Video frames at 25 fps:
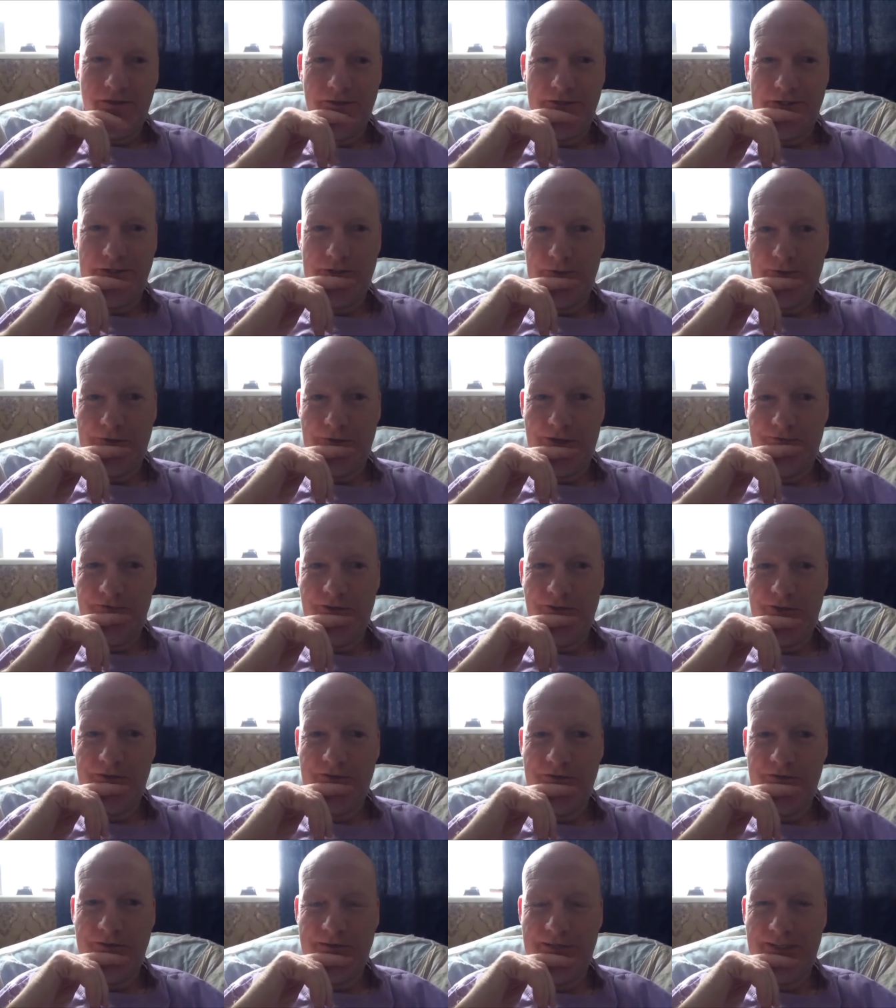You know, I've
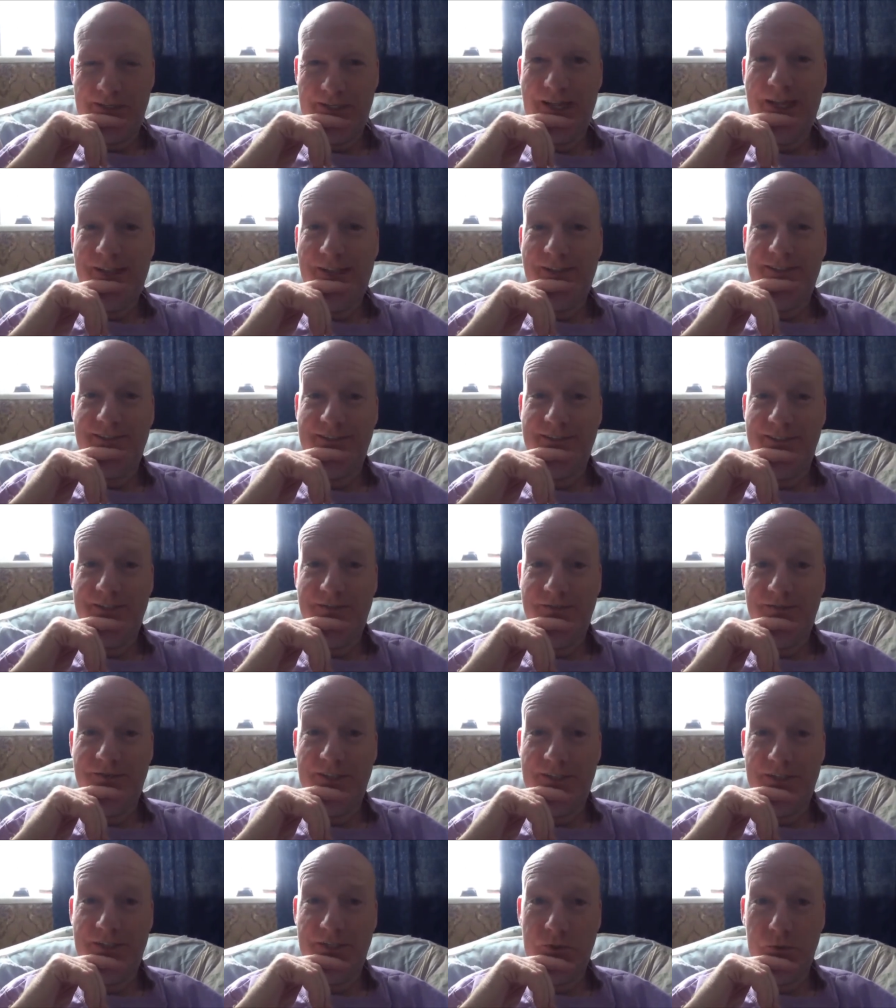done
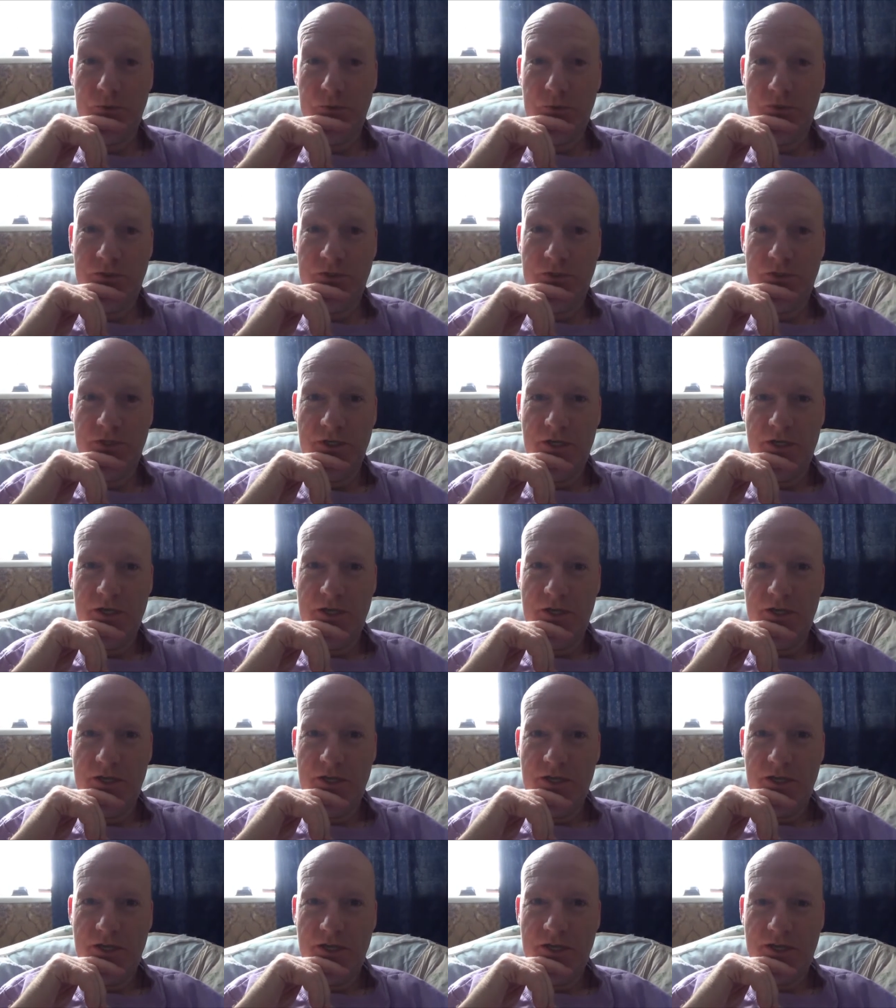analysis videos
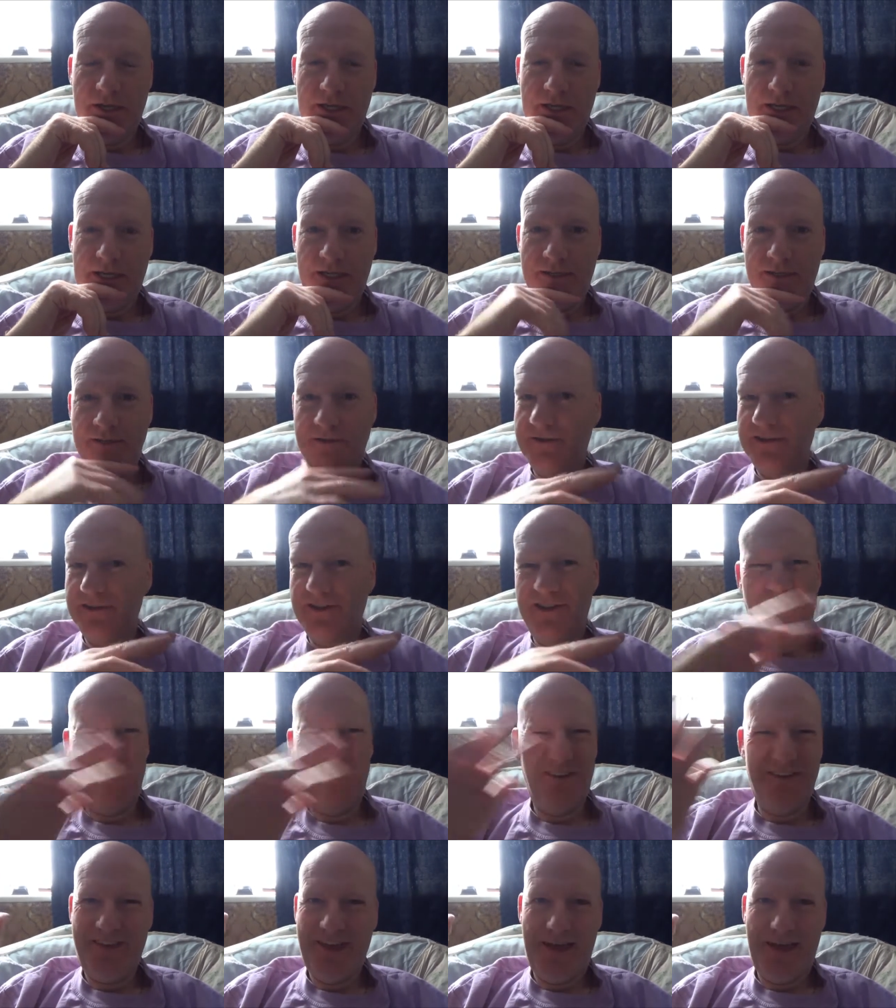and it's
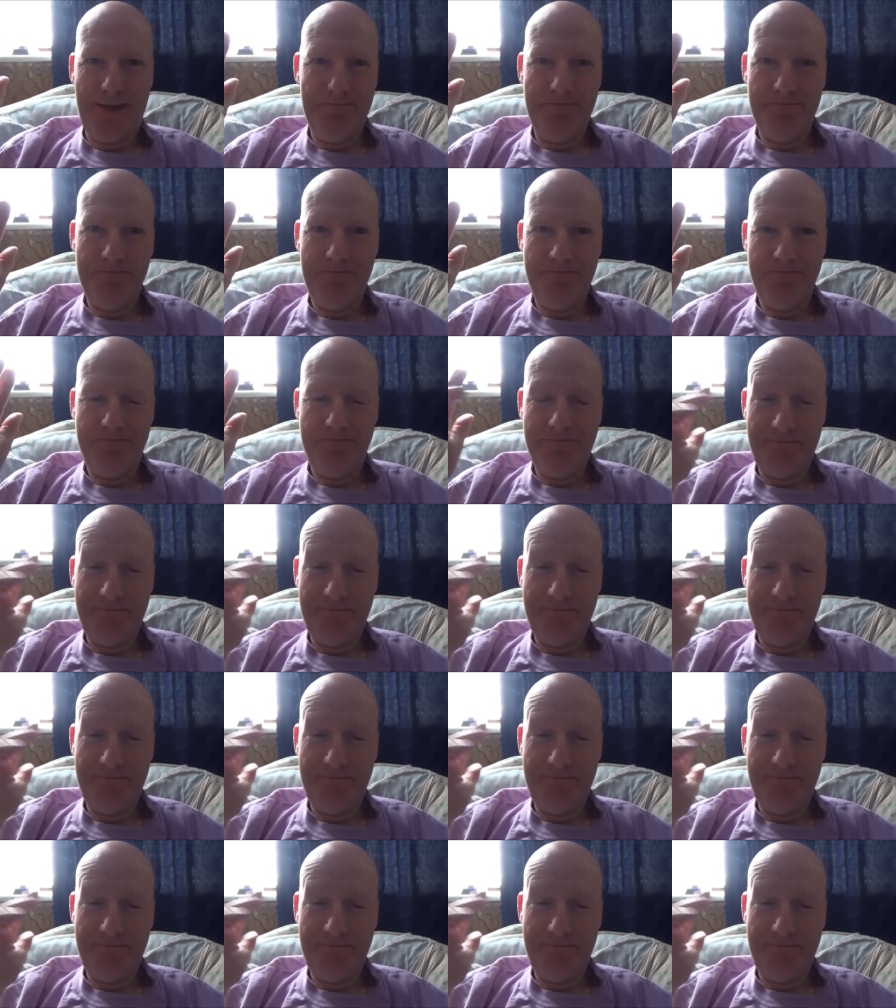none of them.